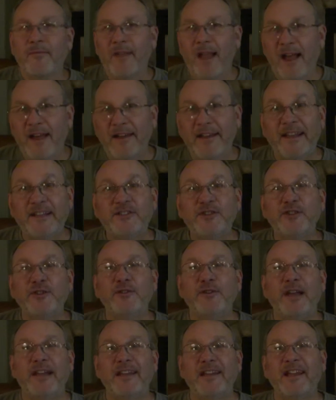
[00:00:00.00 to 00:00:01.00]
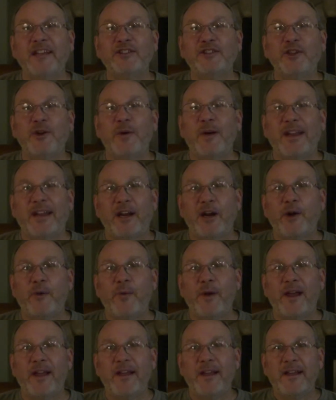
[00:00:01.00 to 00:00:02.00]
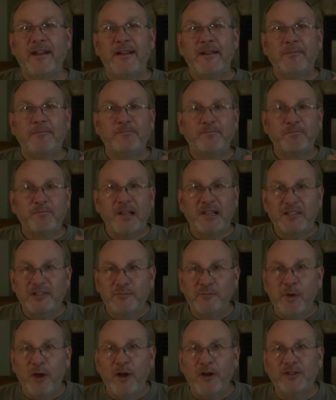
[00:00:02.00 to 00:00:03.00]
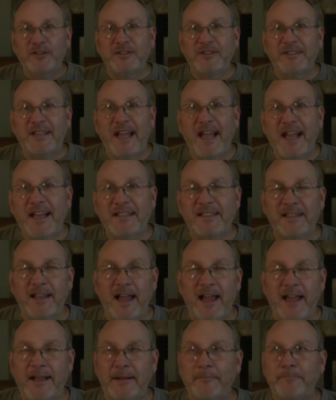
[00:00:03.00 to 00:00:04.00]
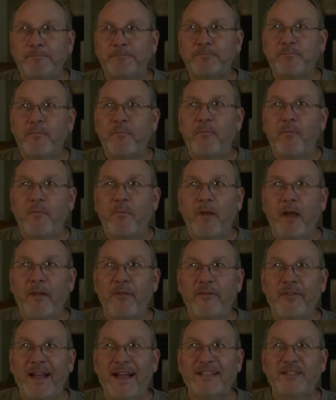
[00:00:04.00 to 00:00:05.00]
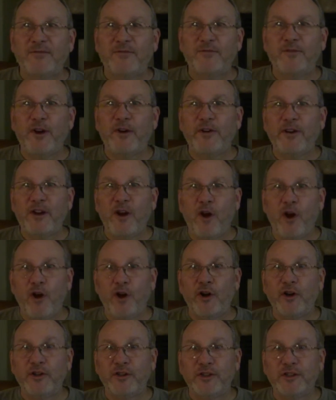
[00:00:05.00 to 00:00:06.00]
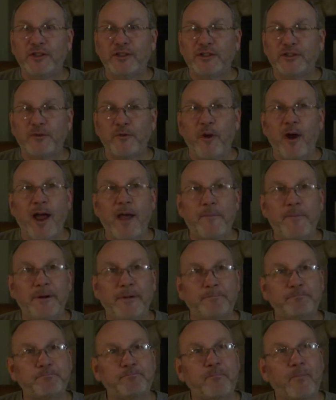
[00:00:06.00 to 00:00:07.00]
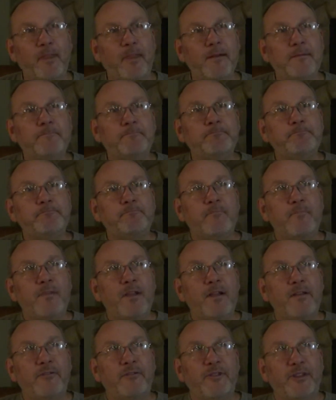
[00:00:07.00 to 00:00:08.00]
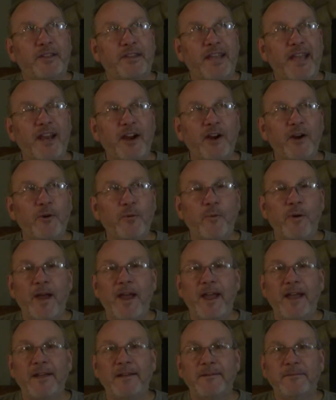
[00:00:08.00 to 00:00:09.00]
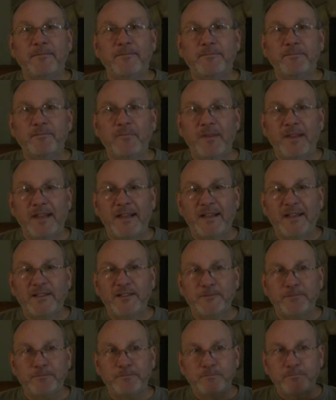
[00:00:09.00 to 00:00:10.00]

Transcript: Unless you, unless you know what caraway smells and tastes like, that's very hard to describe, but the caraway is